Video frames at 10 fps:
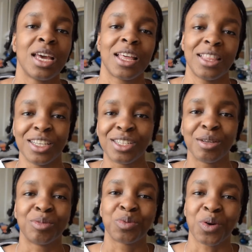These
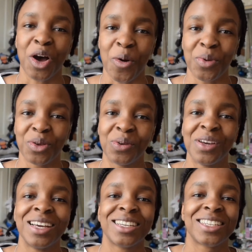tips will help you.
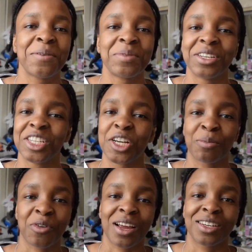So I'm going to jump
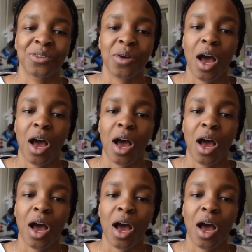right into it.